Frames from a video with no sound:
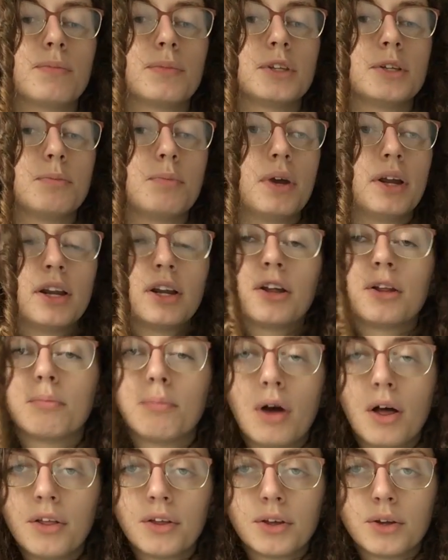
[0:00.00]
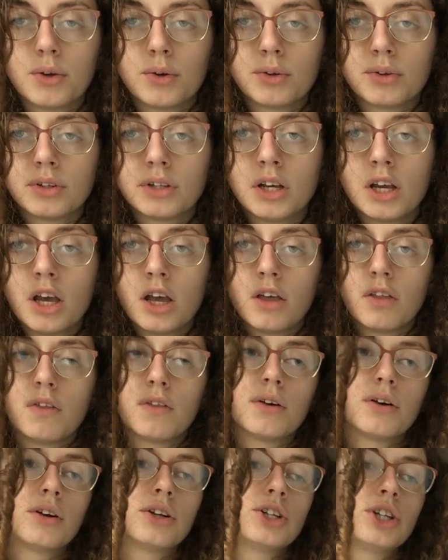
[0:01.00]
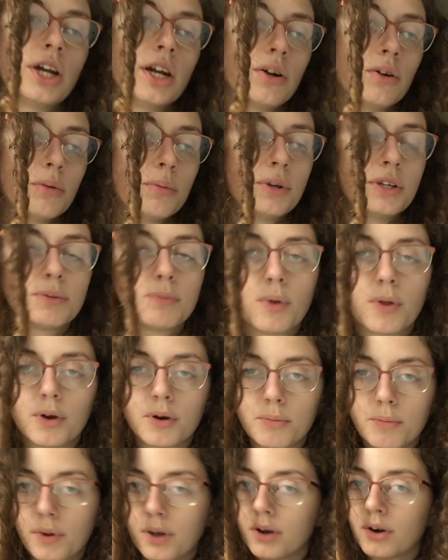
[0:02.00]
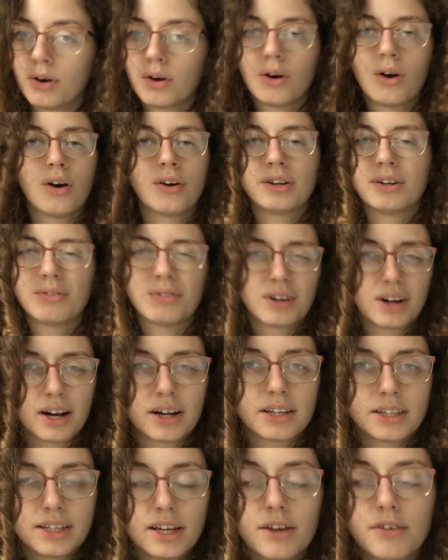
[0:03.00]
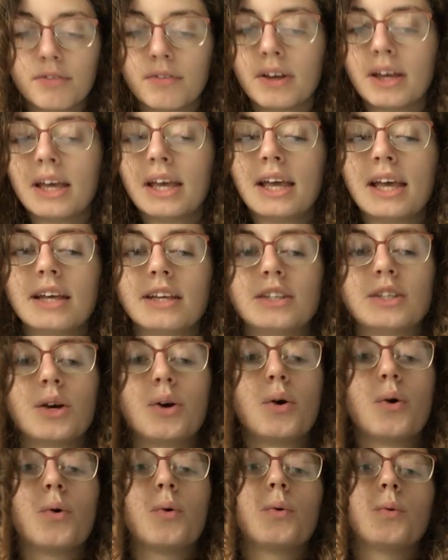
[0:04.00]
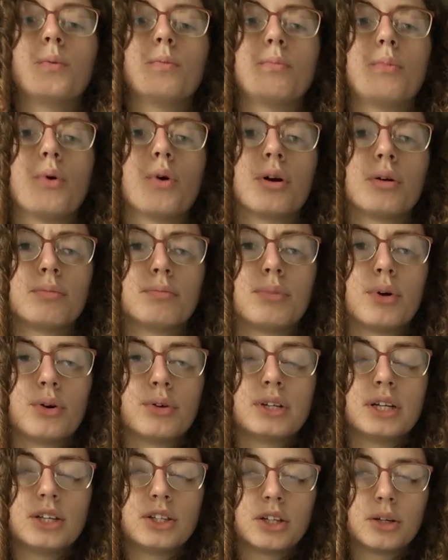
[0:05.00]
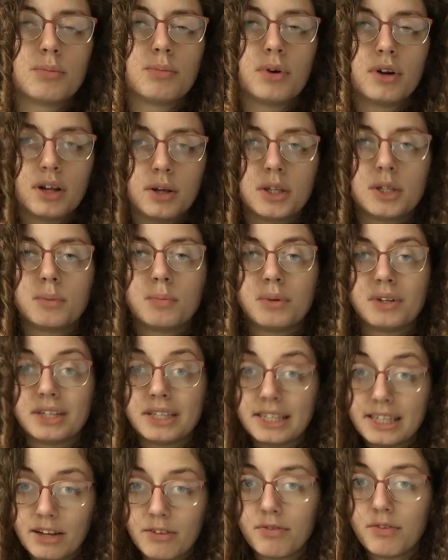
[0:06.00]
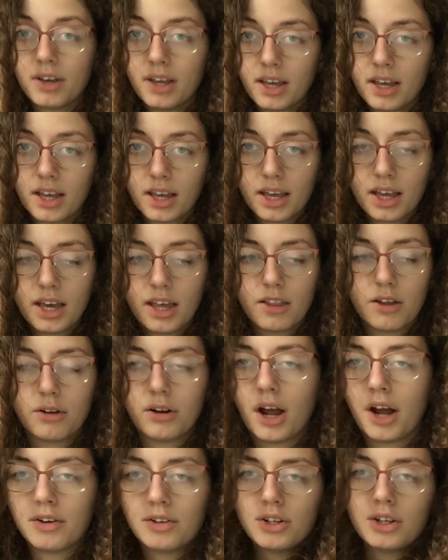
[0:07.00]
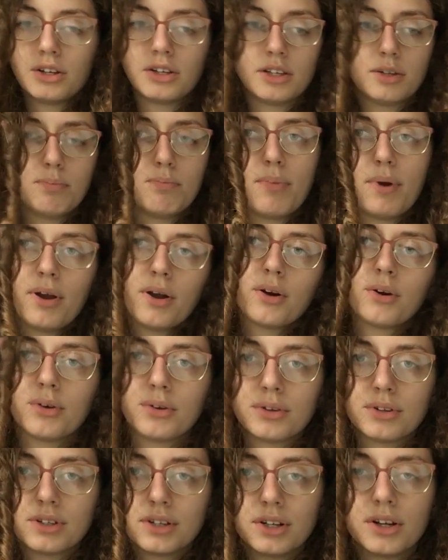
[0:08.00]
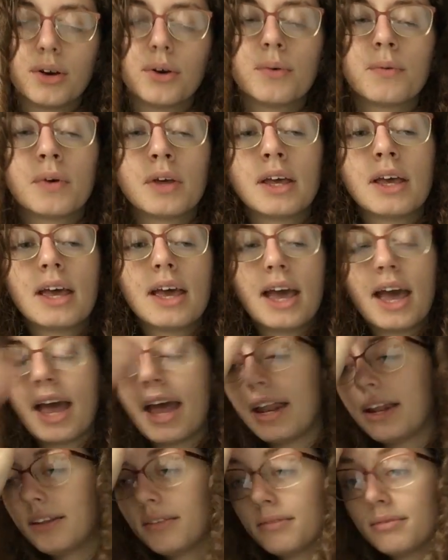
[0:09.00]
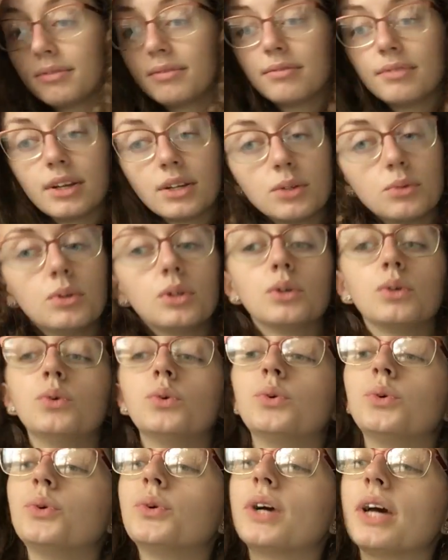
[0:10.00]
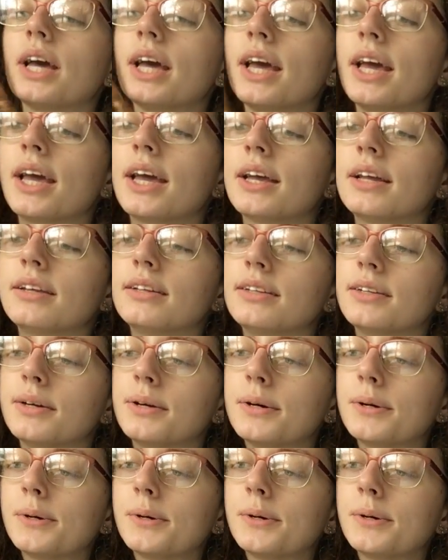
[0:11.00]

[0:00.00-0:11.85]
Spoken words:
depending on the molecules, the channel will be smaller, bigger, all different kind of stuff. So Porin proteins are pretty specific. They're not just barrels, you know, and that's really cool. And